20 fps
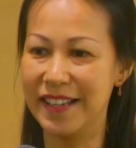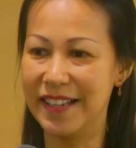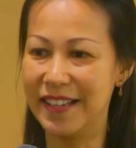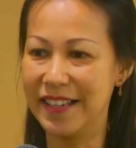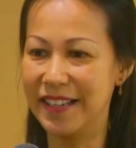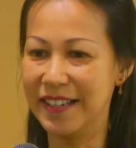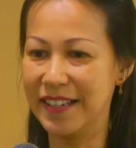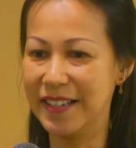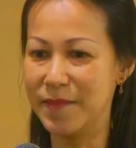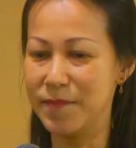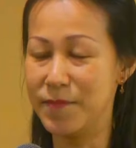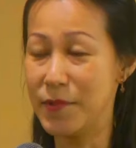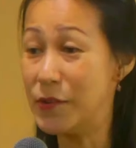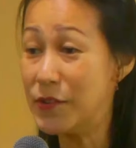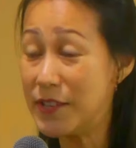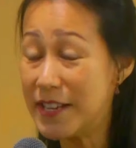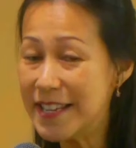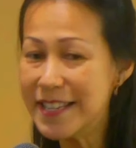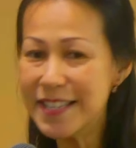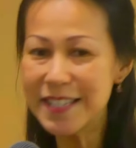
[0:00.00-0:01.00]
a
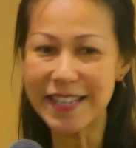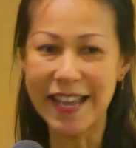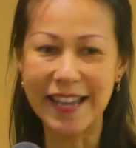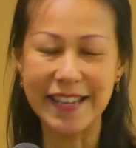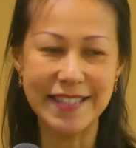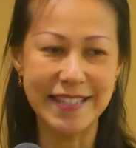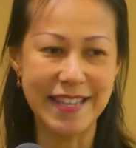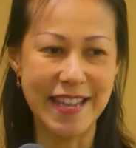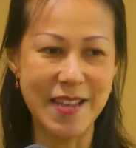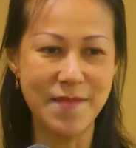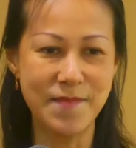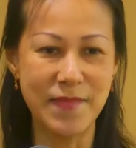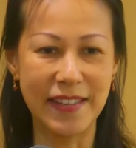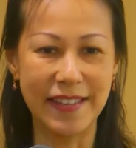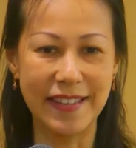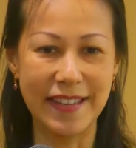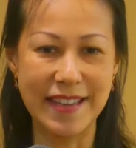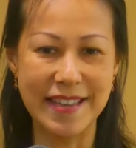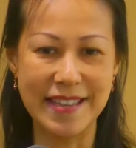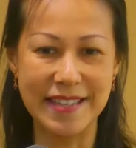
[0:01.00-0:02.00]
bonus, I say,
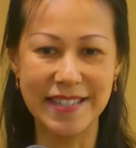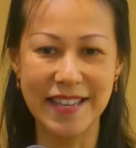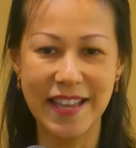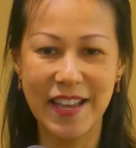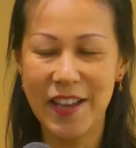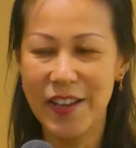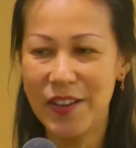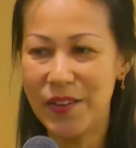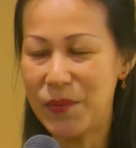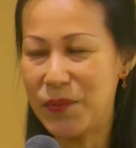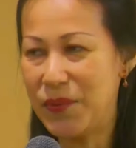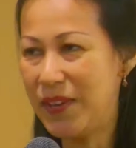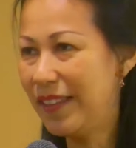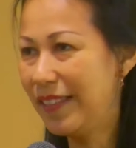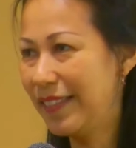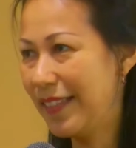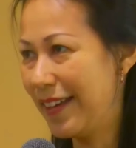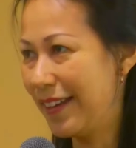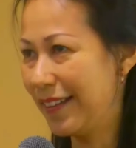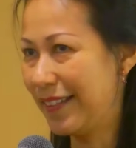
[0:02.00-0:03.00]
because we
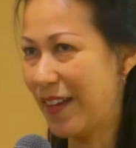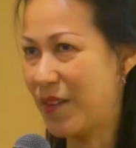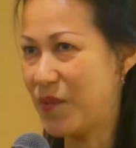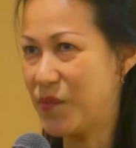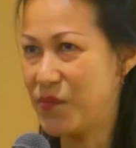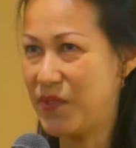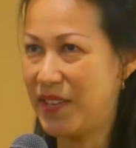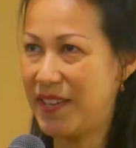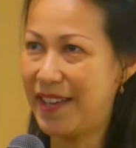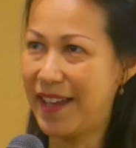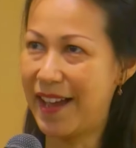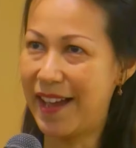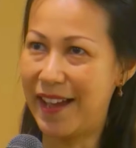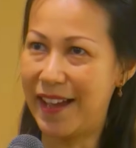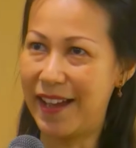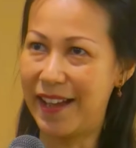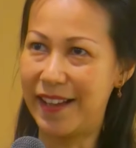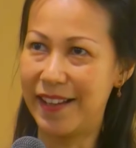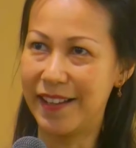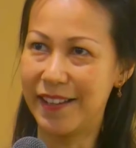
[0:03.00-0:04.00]
think that we
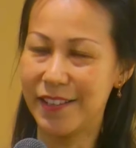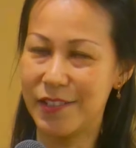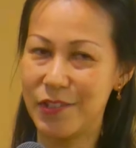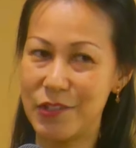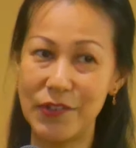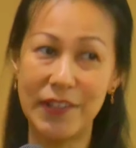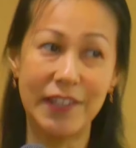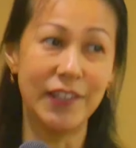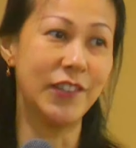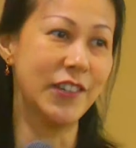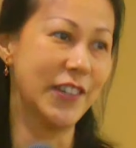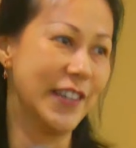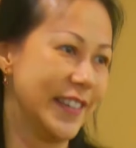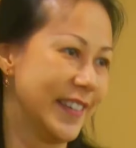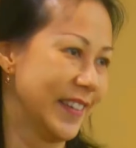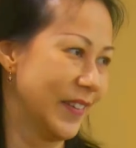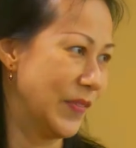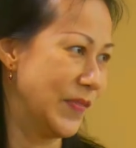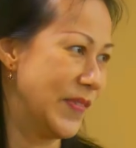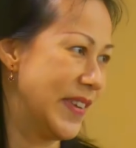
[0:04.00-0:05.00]
are doing
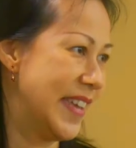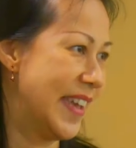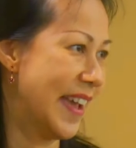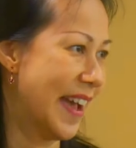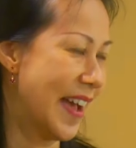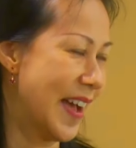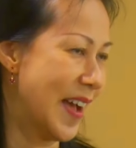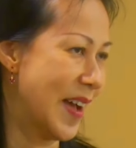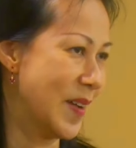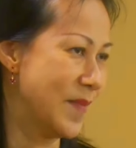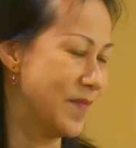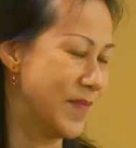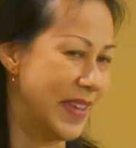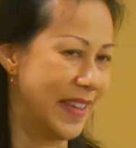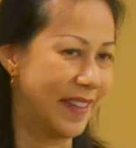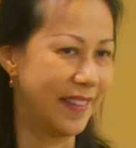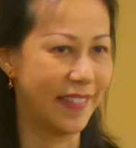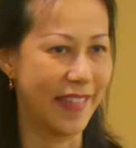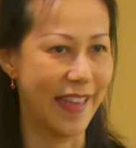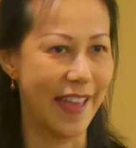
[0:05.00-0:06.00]
good. We are
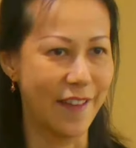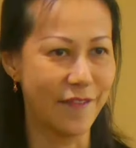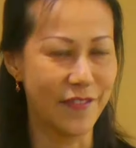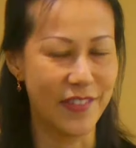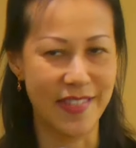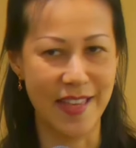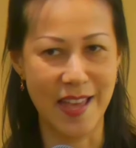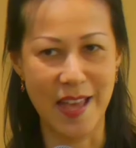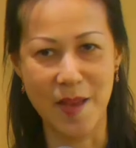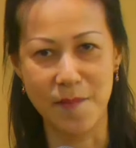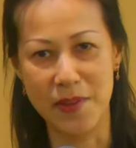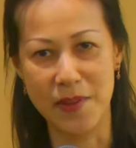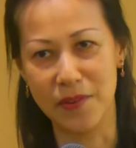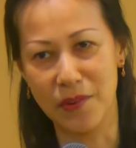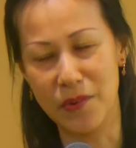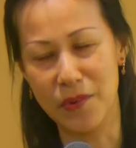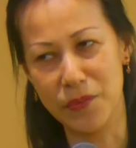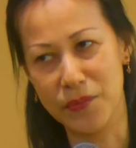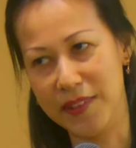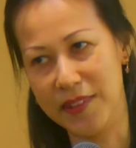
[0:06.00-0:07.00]
being there for them, and
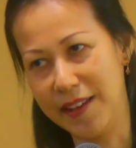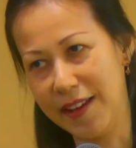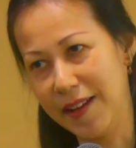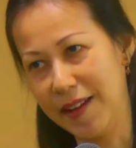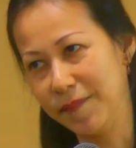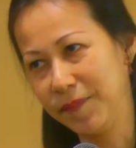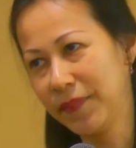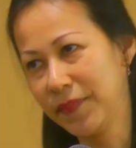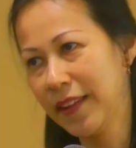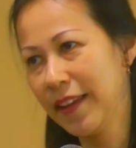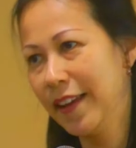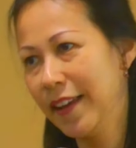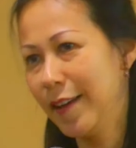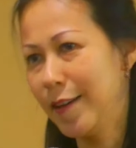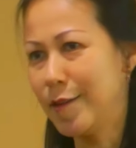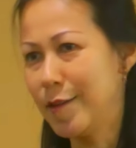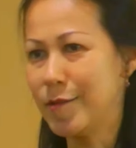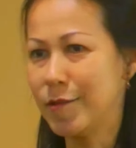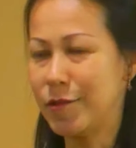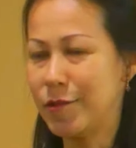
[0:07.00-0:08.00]
or we are,
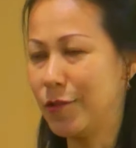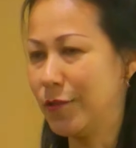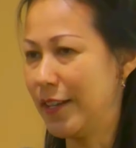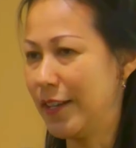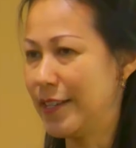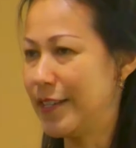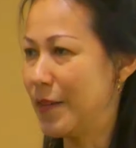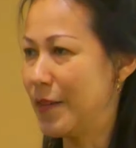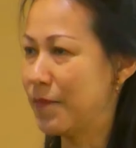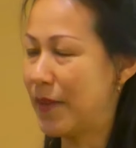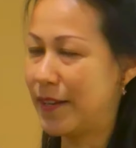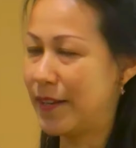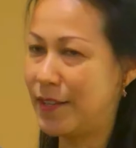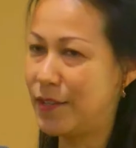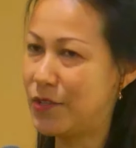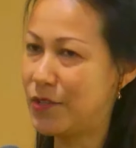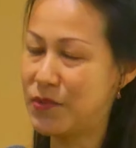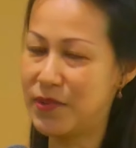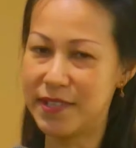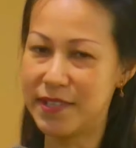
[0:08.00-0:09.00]
you know, donating money
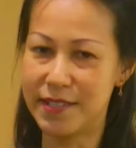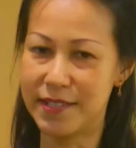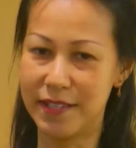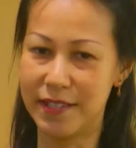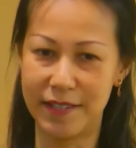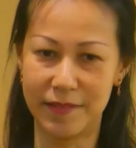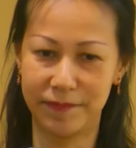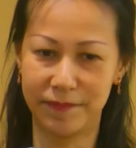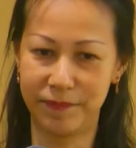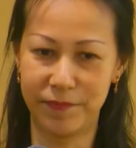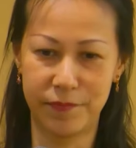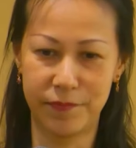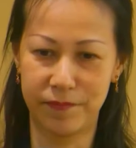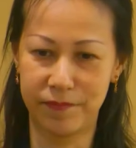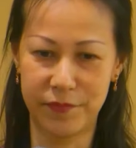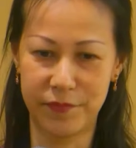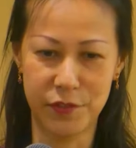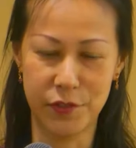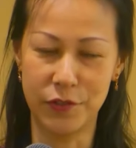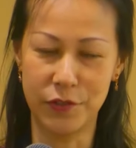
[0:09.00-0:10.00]
towards the
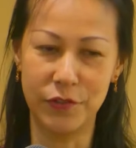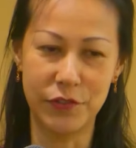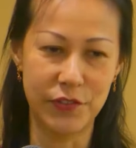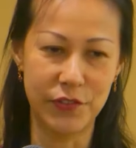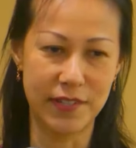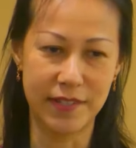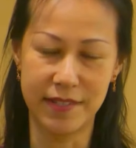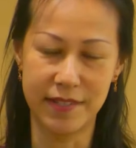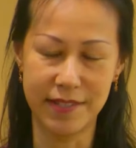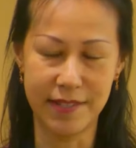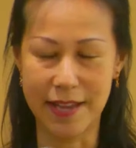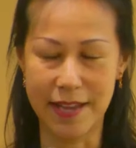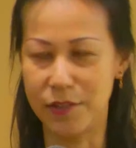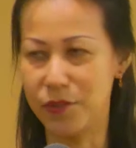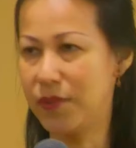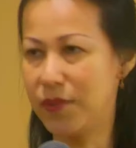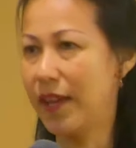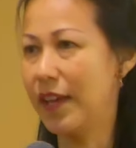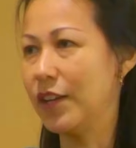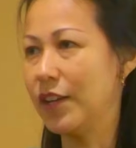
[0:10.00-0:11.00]
children's
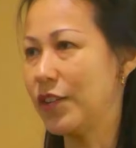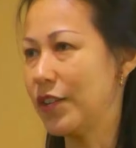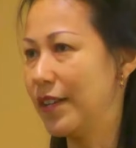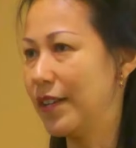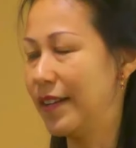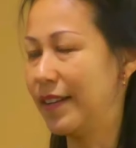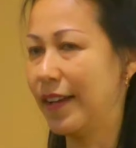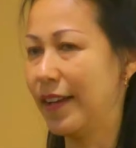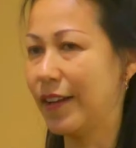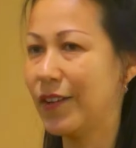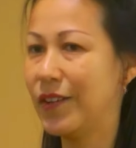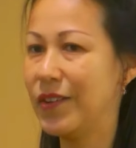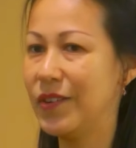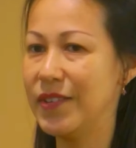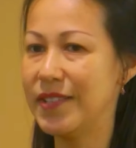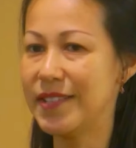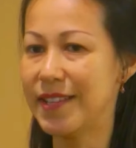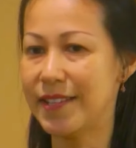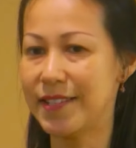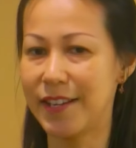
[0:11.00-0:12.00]
education and their
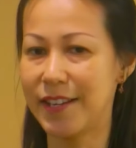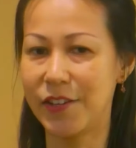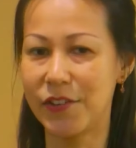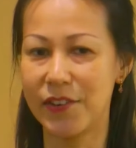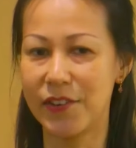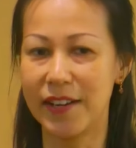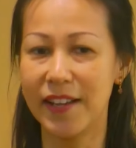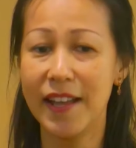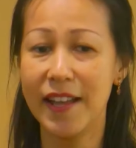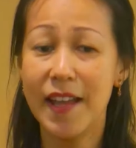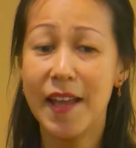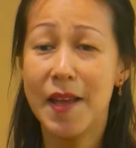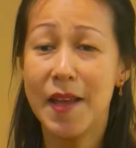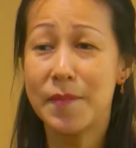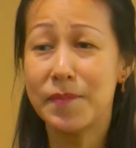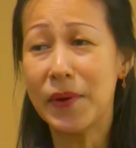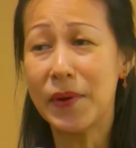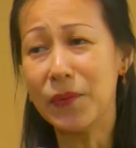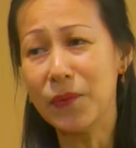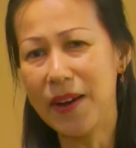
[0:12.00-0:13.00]
clothes, etc.
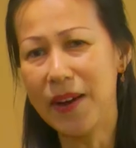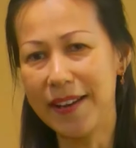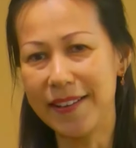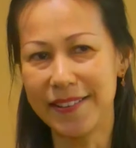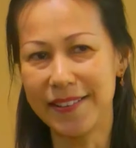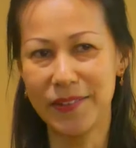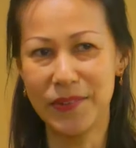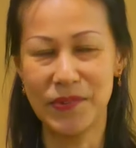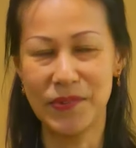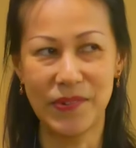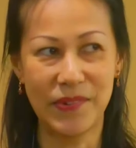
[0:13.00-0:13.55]
But what